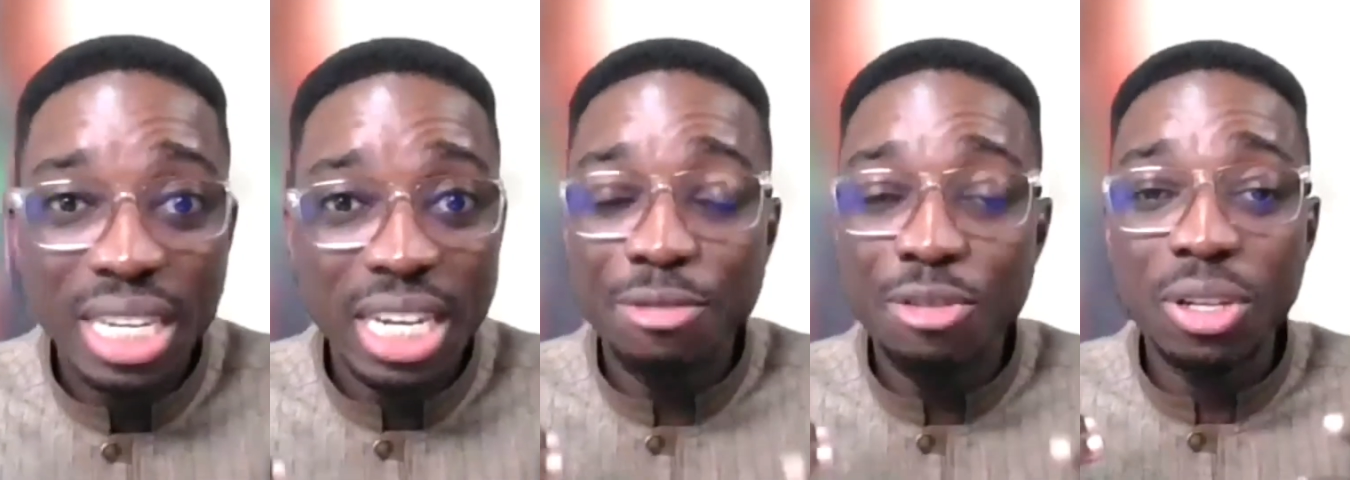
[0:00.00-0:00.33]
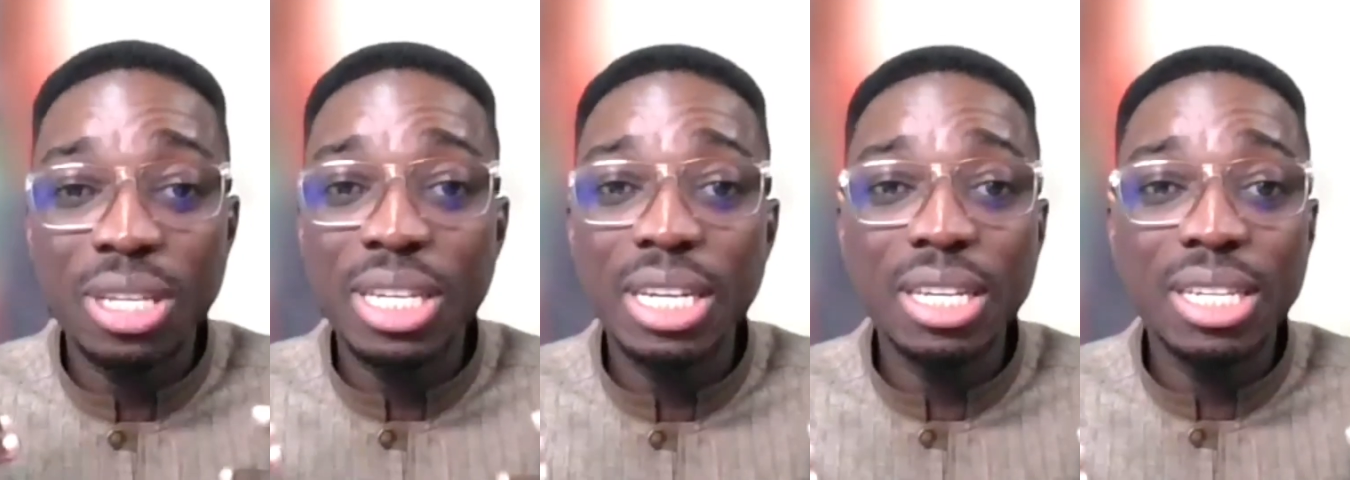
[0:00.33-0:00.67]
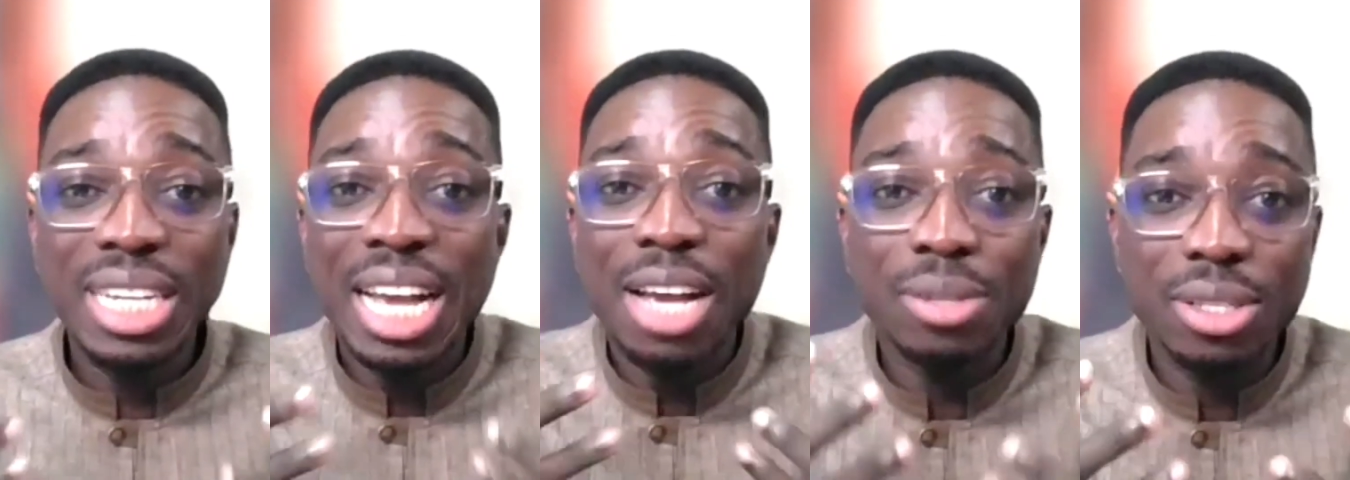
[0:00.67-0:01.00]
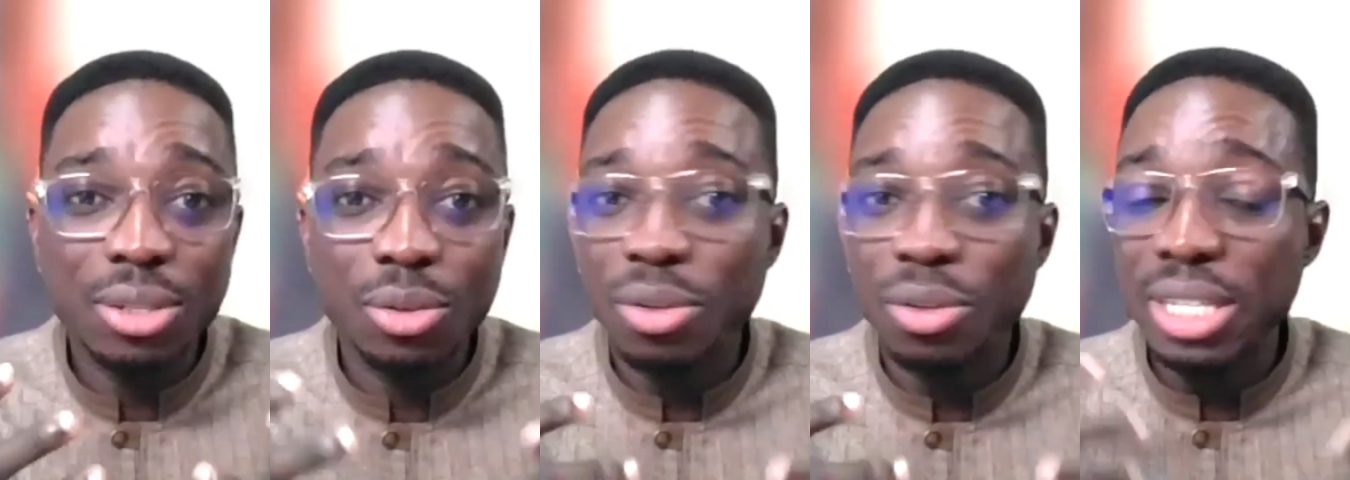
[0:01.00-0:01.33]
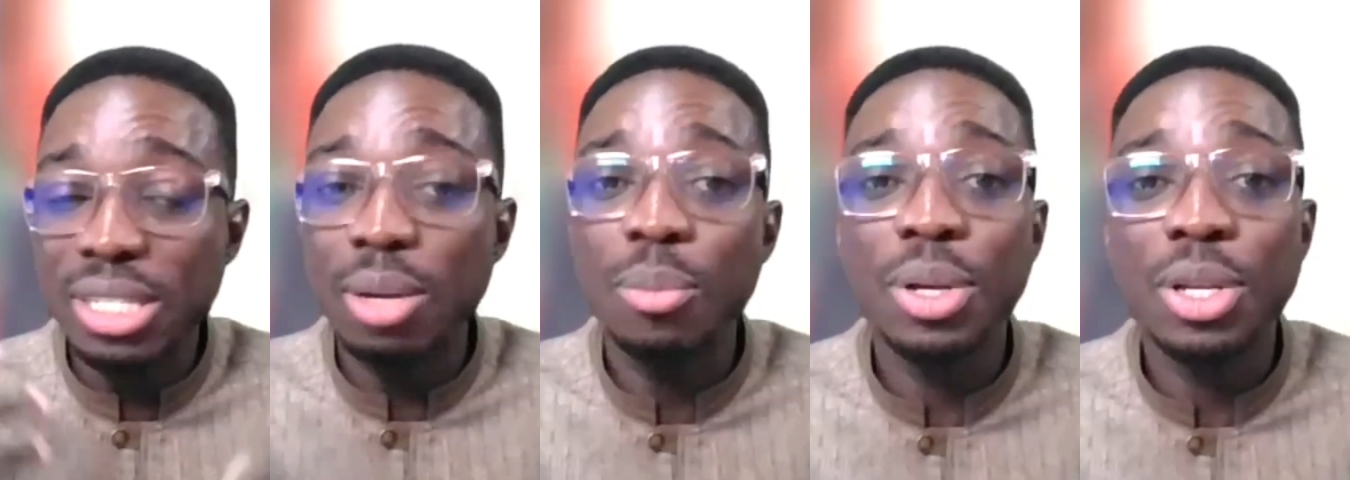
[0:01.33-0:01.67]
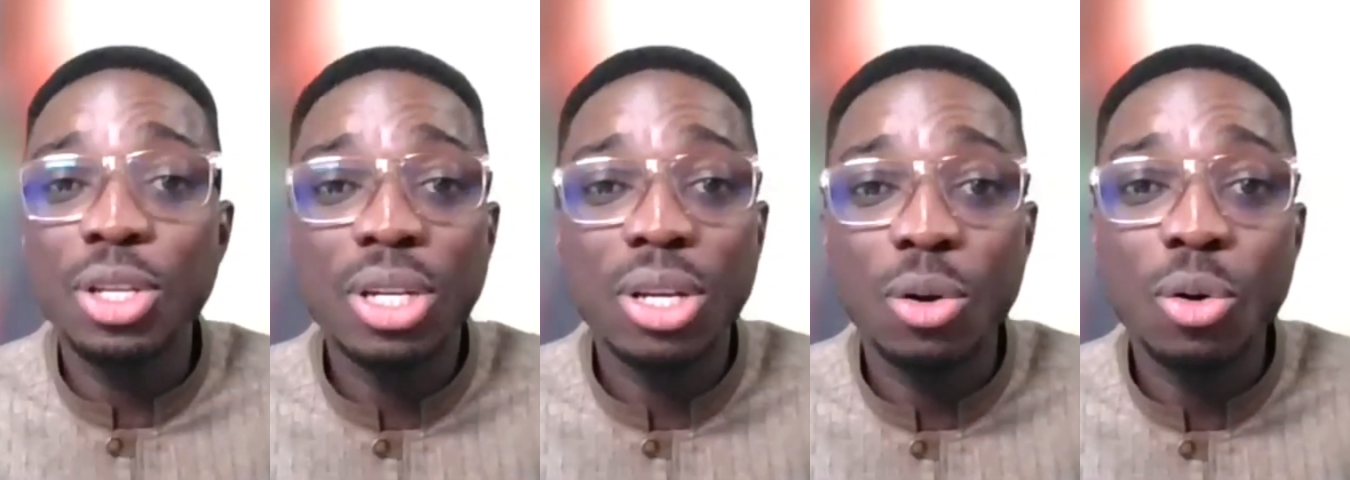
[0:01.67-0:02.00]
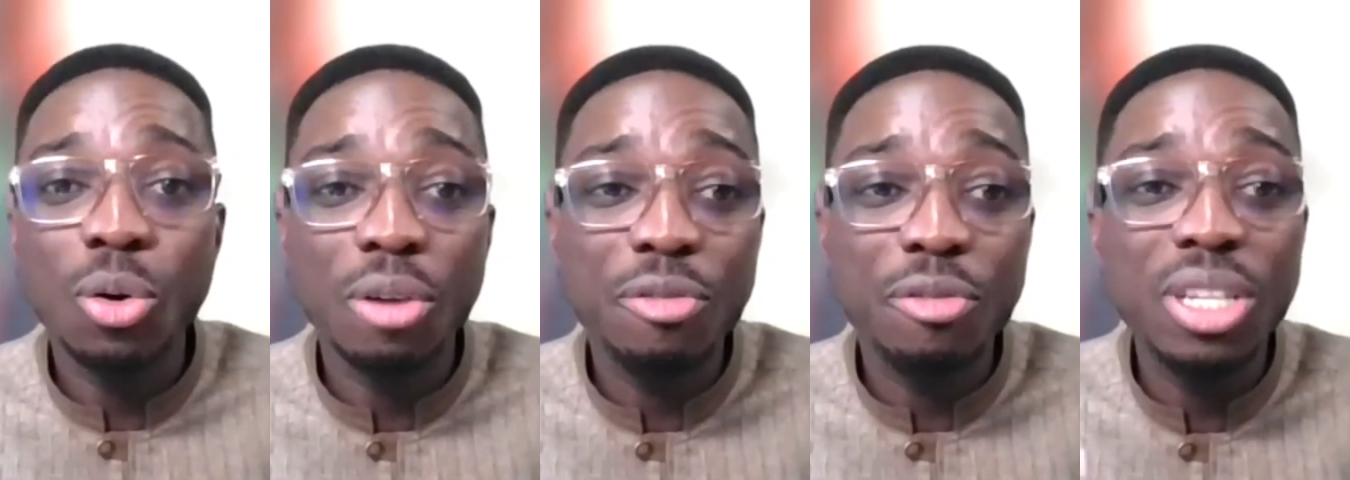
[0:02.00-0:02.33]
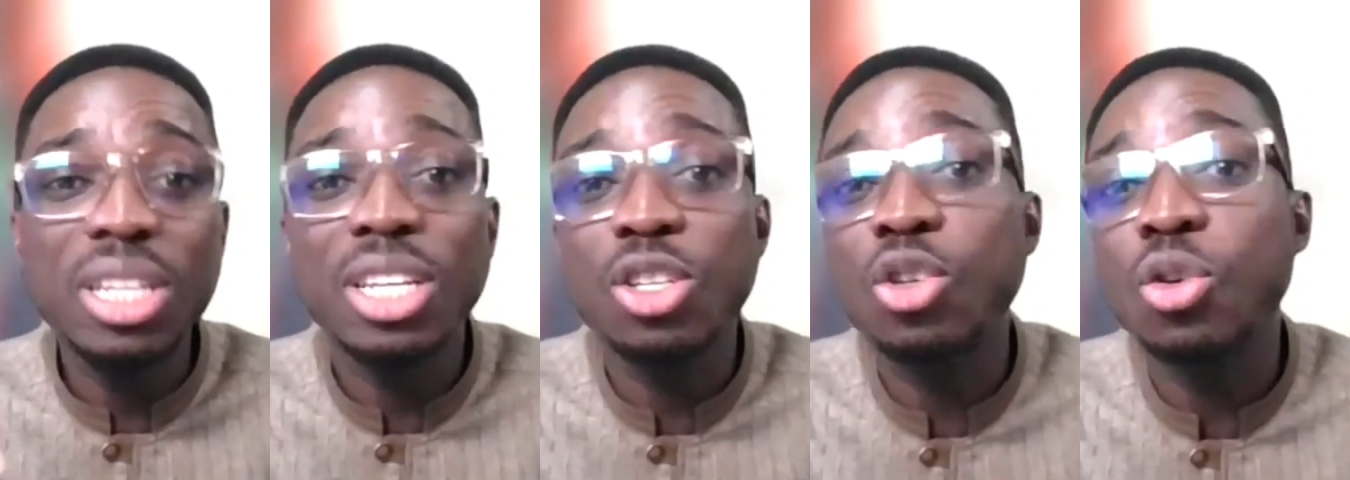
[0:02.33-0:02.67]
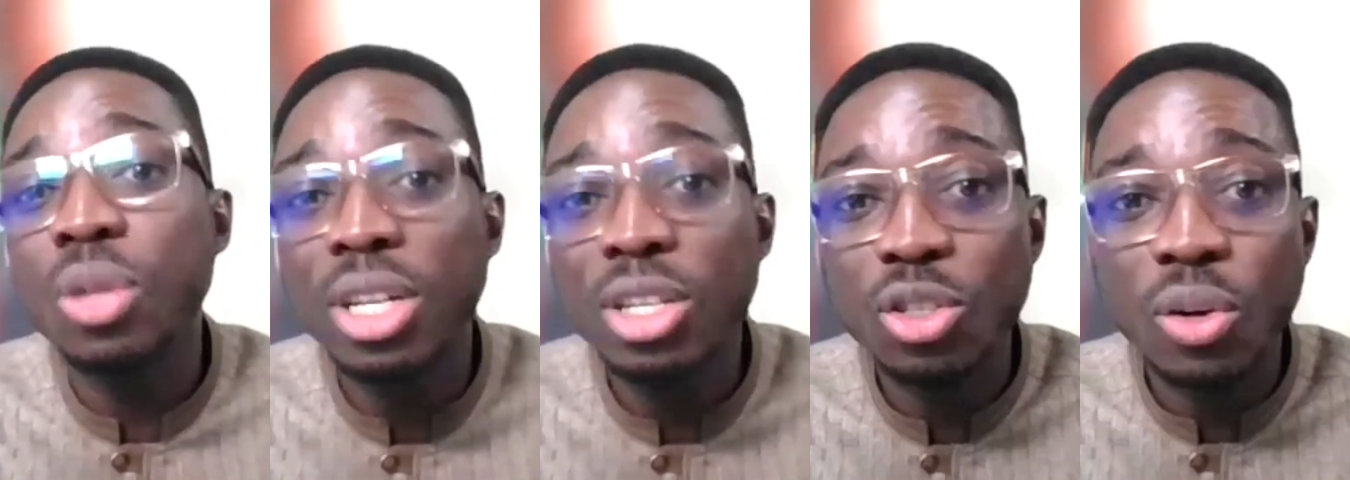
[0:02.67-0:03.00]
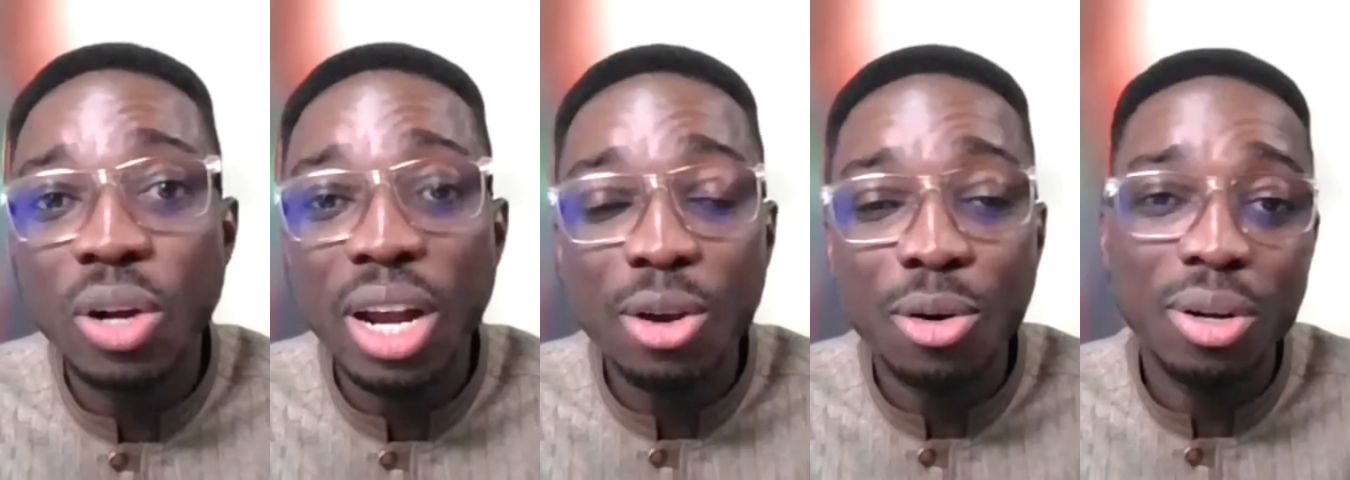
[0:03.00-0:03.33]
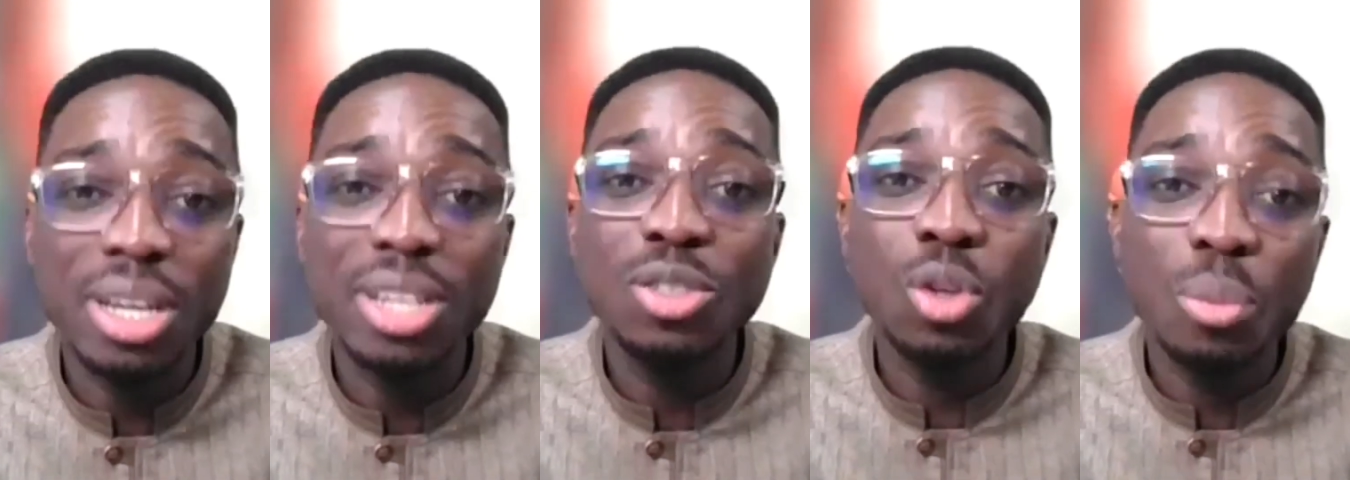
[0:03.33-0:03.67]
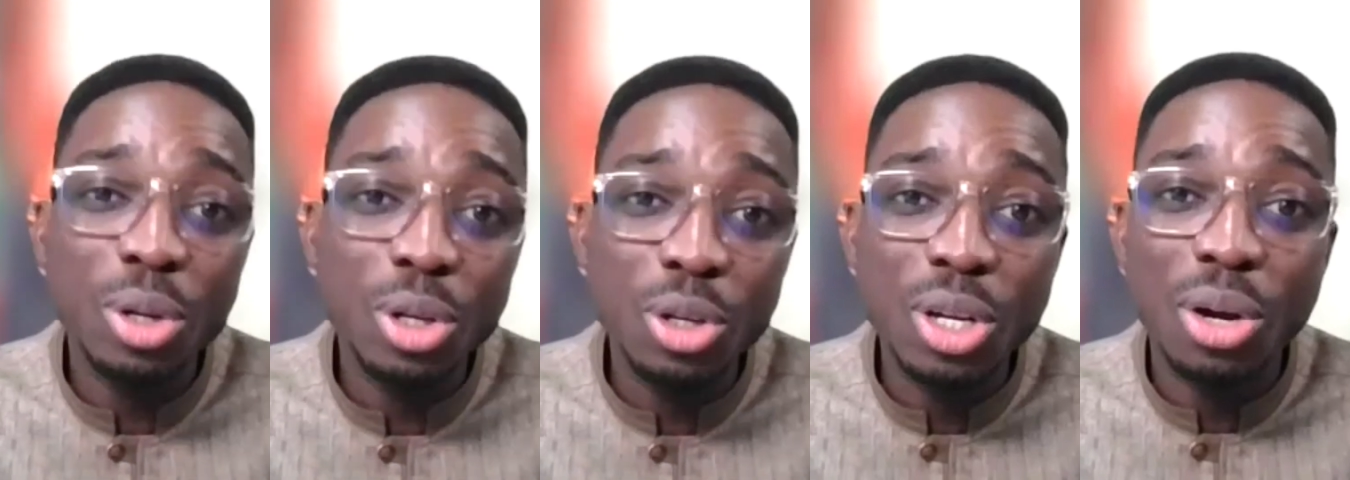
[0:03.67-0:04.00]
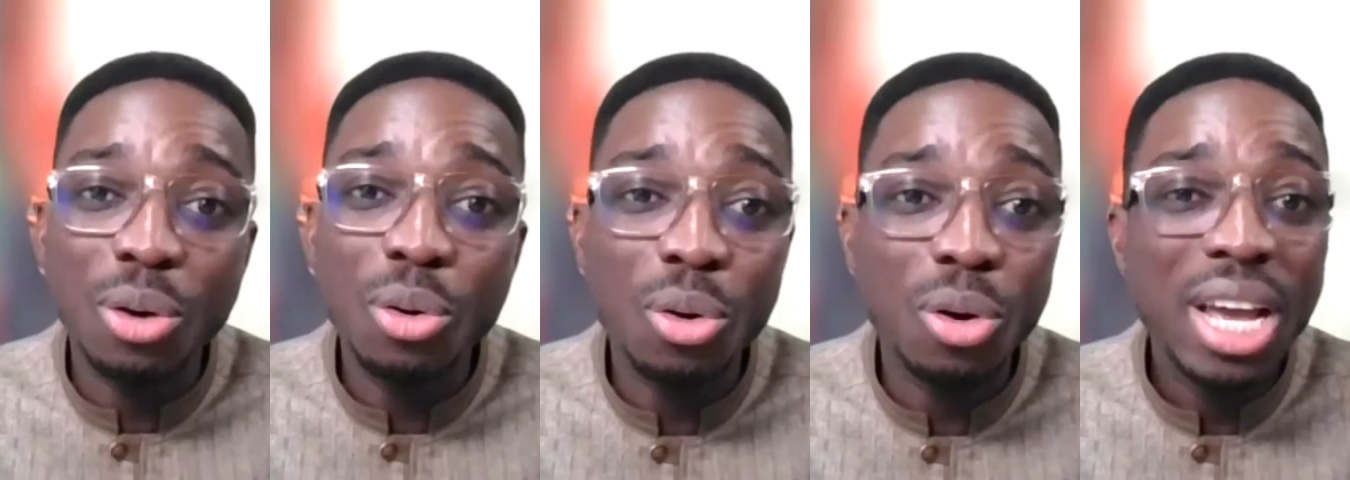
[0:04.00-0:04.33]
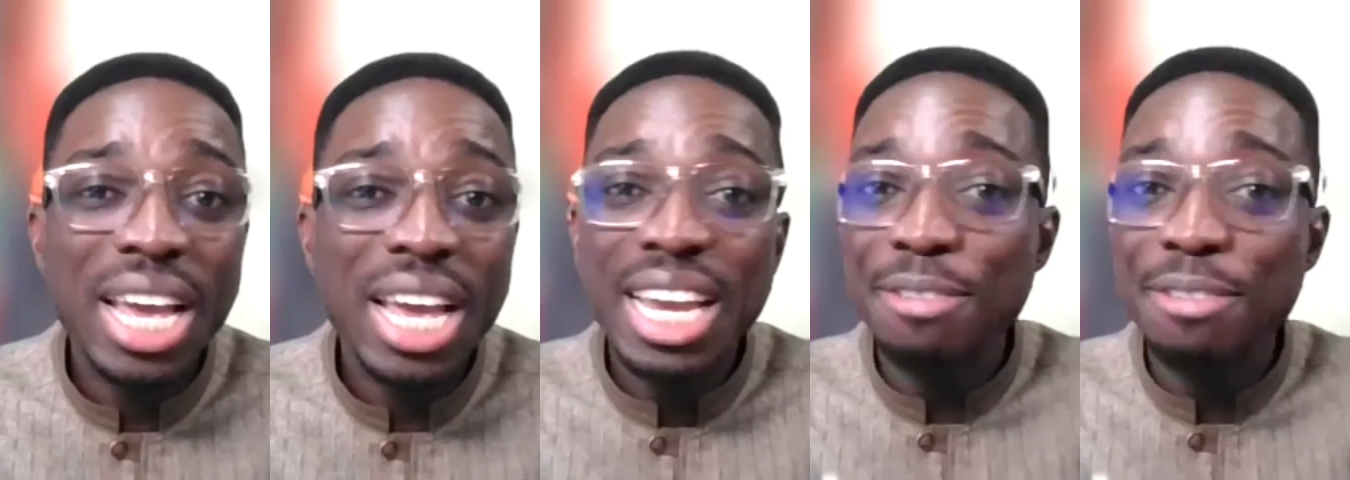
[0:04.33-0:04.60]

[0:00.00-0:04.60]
If you need counsel, there's somebody you can call. If you need a shoulder to cry on, there's somebody you can call.